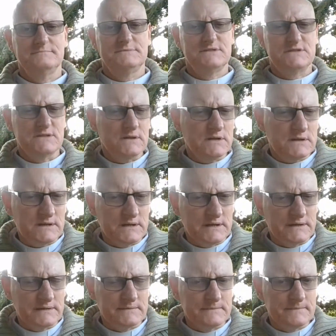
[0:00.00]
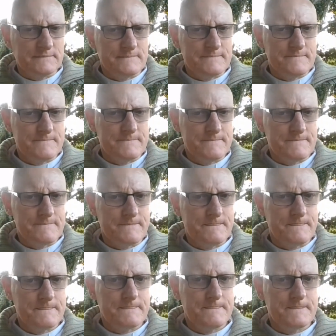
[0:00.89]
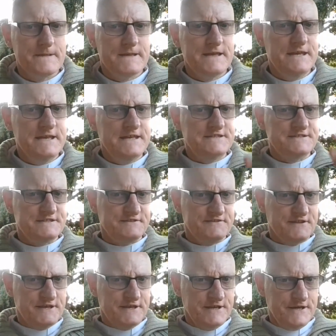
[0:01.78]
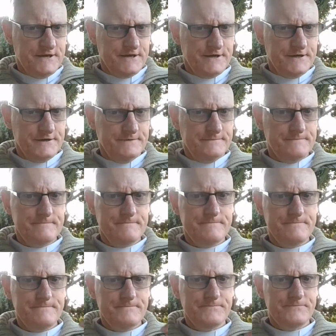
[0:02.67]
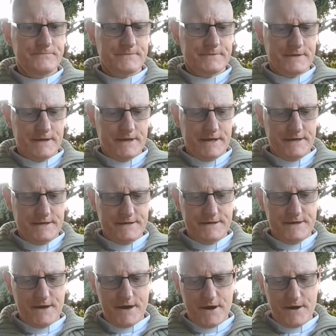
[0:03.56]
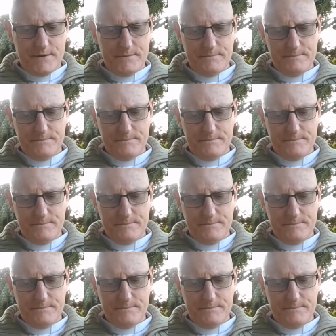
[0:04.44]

Startling. He's in the here and now.